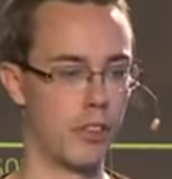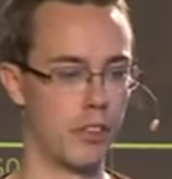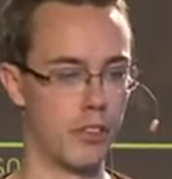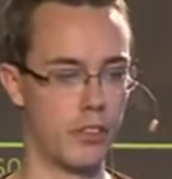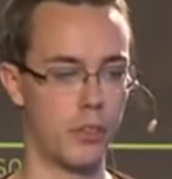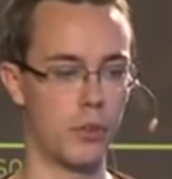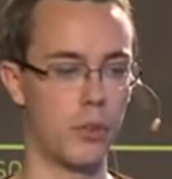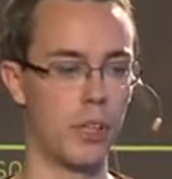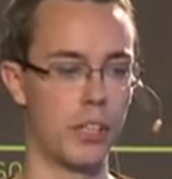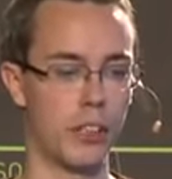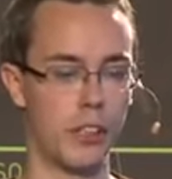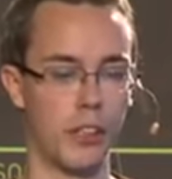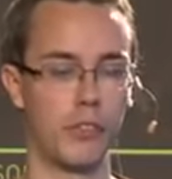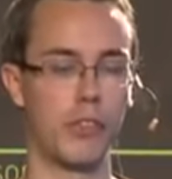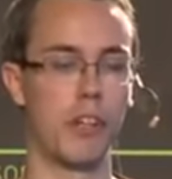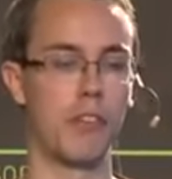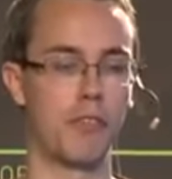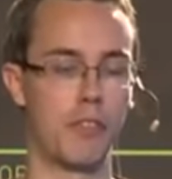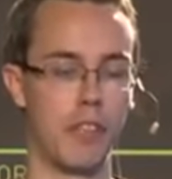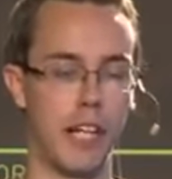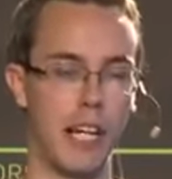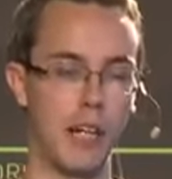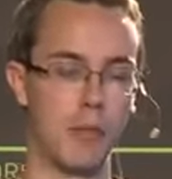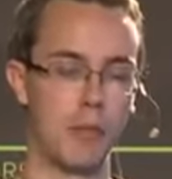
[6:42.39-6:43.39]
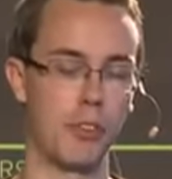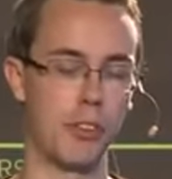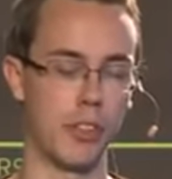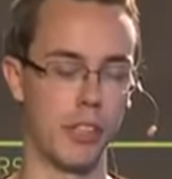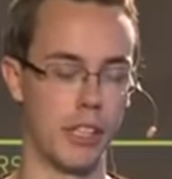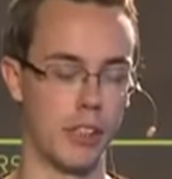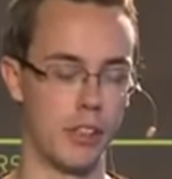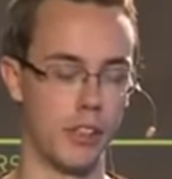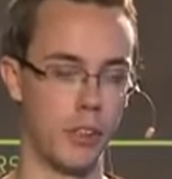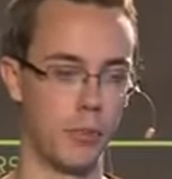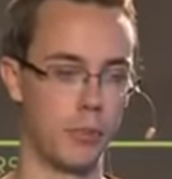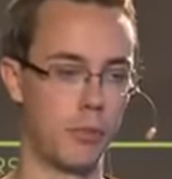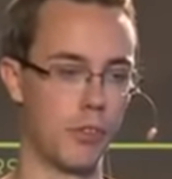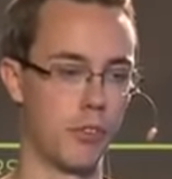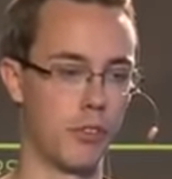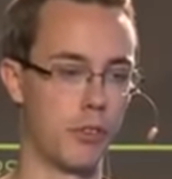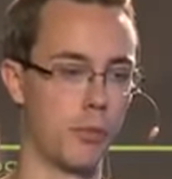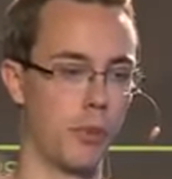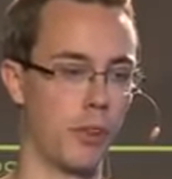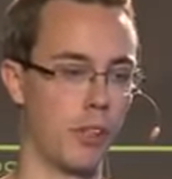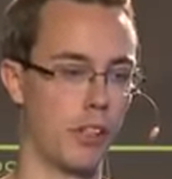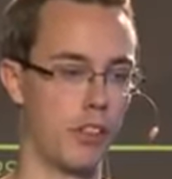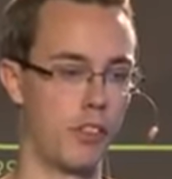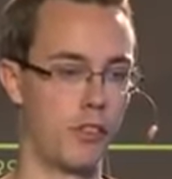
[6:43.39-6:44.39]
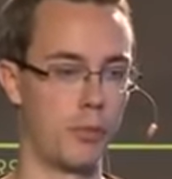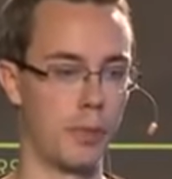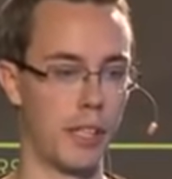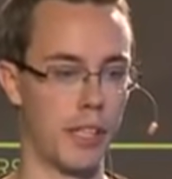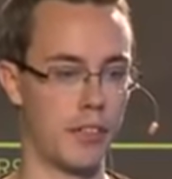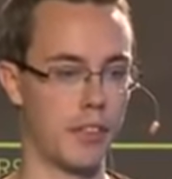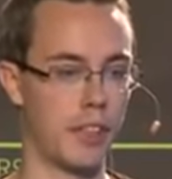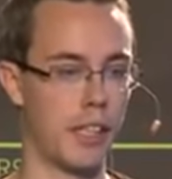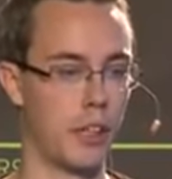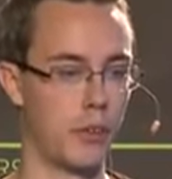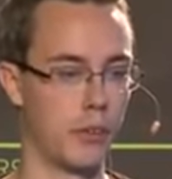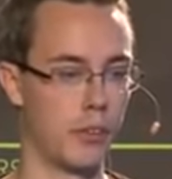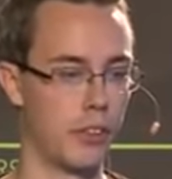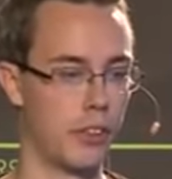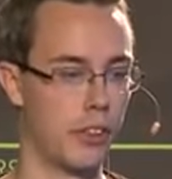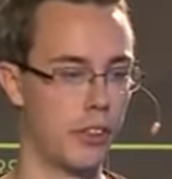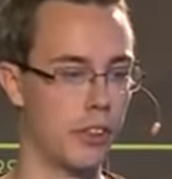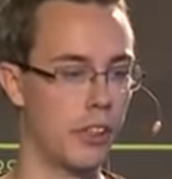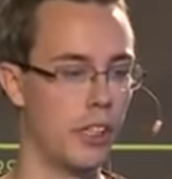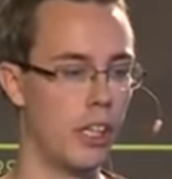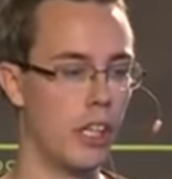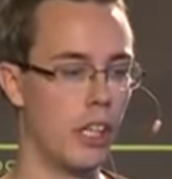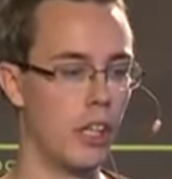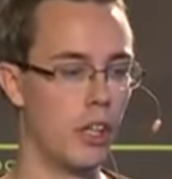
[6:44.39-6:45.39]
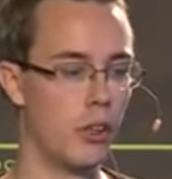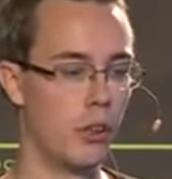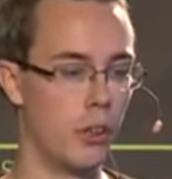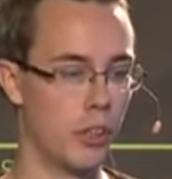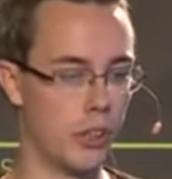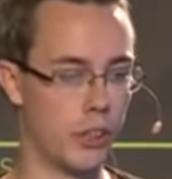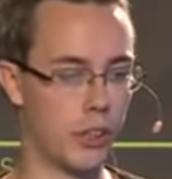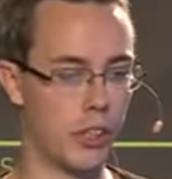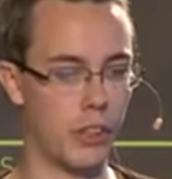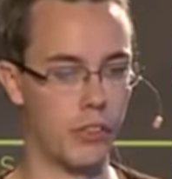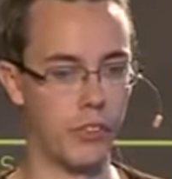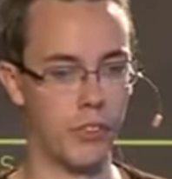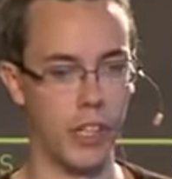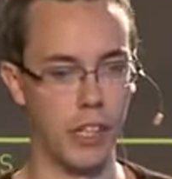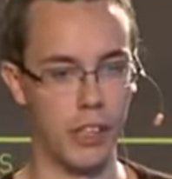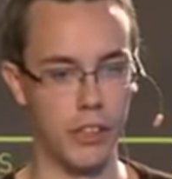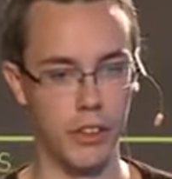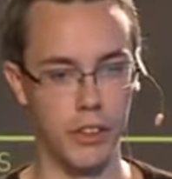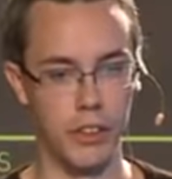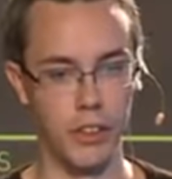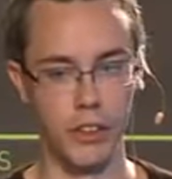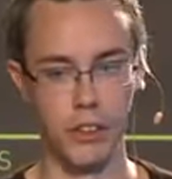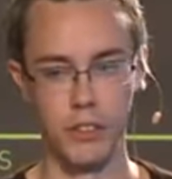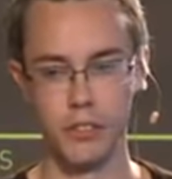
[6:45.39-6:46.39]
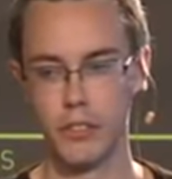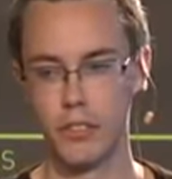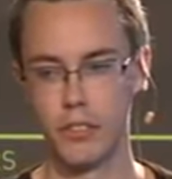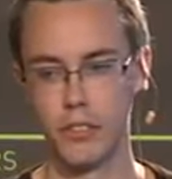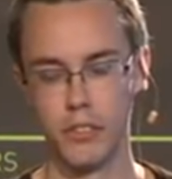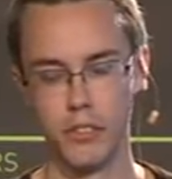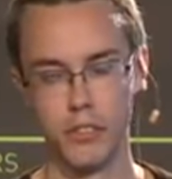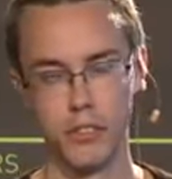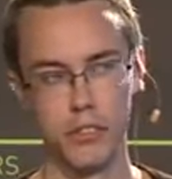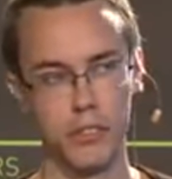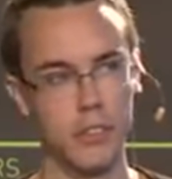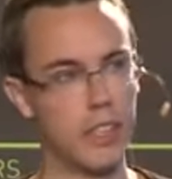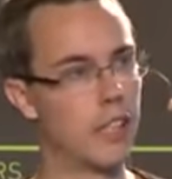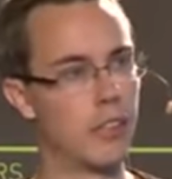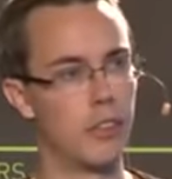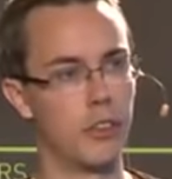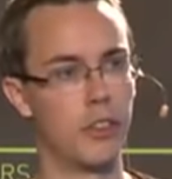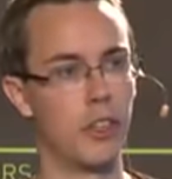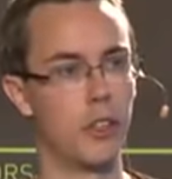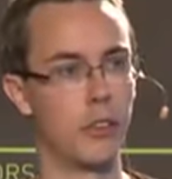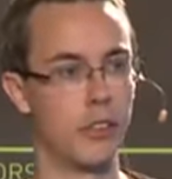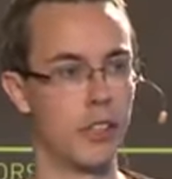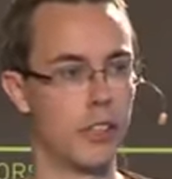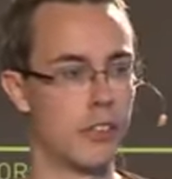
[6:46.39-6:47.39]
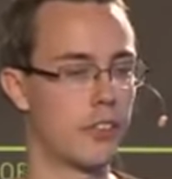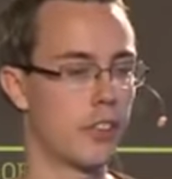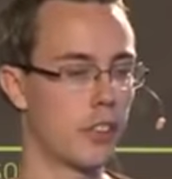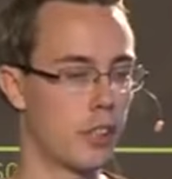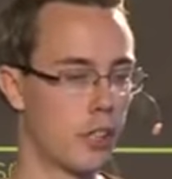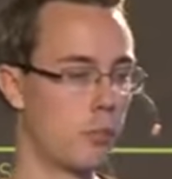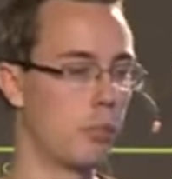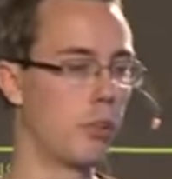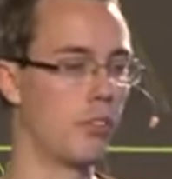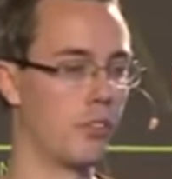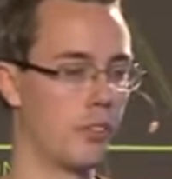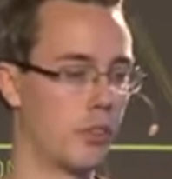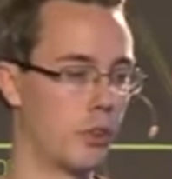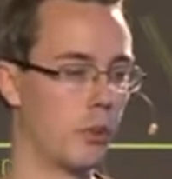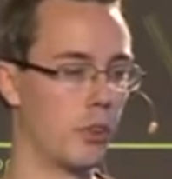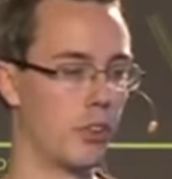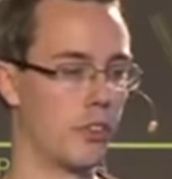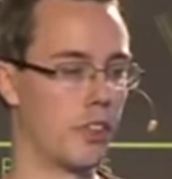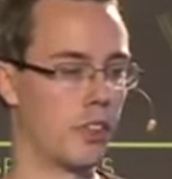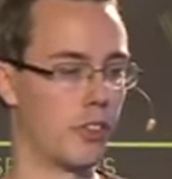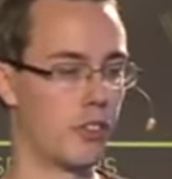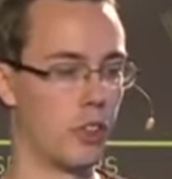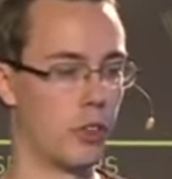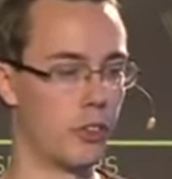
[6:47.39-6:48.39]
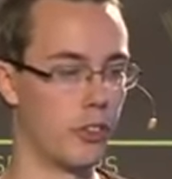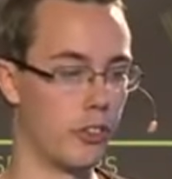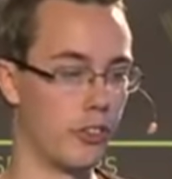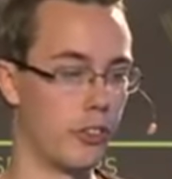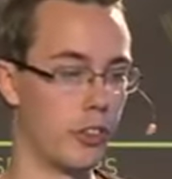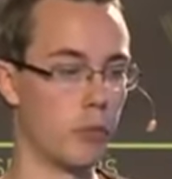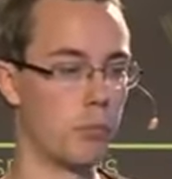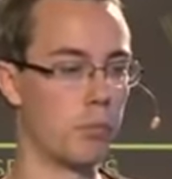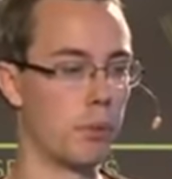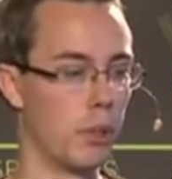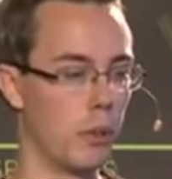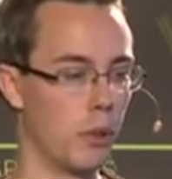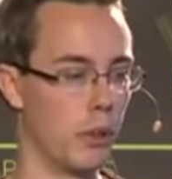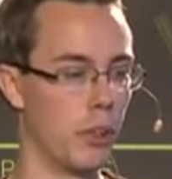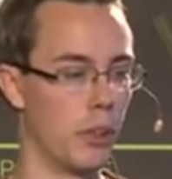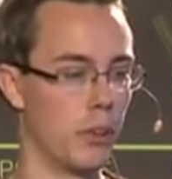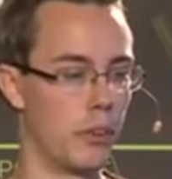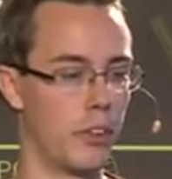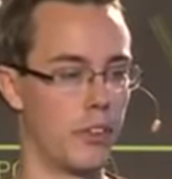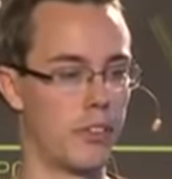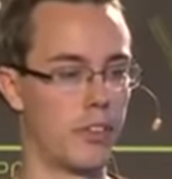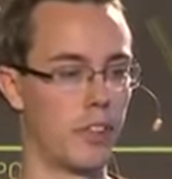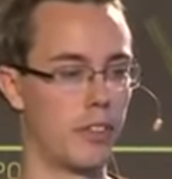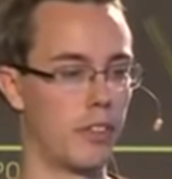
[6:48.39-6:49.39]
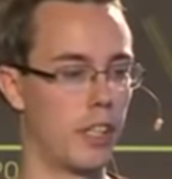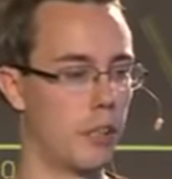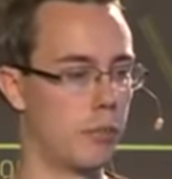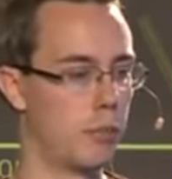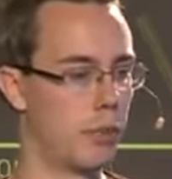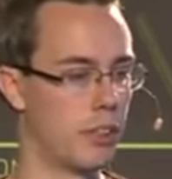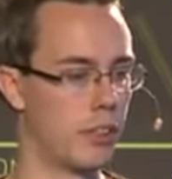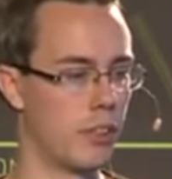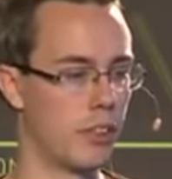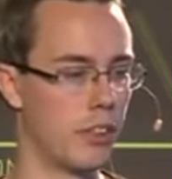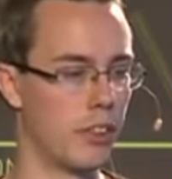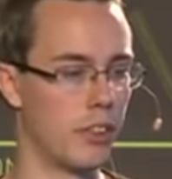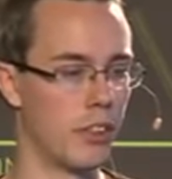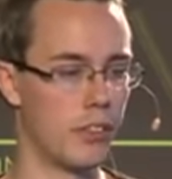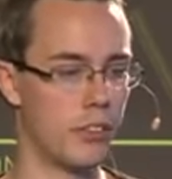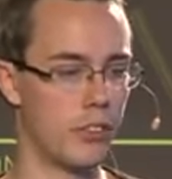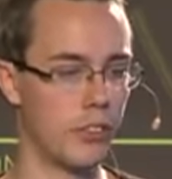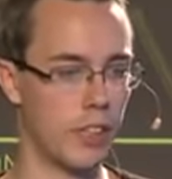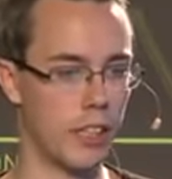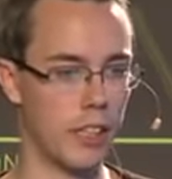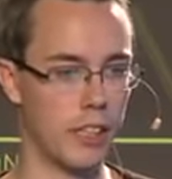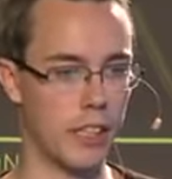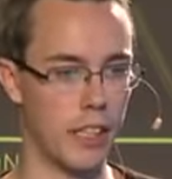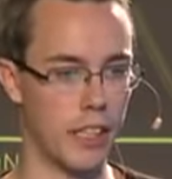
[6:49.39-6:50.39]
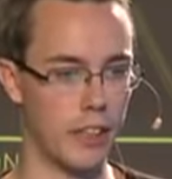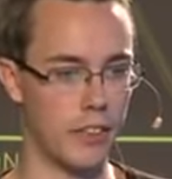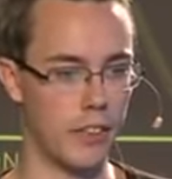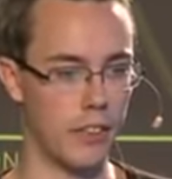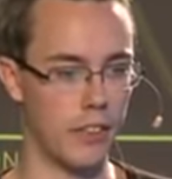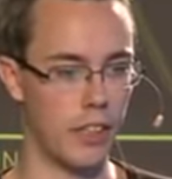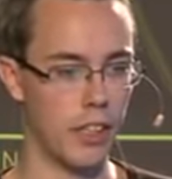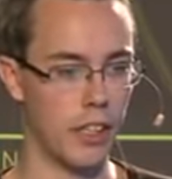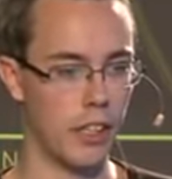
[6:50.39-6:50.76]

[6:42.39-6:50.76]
You can run fraps and get a small FPS counter, or you can run, I don't know. There's a couple of tools that show the GPU load and stuff like that, but they're not really that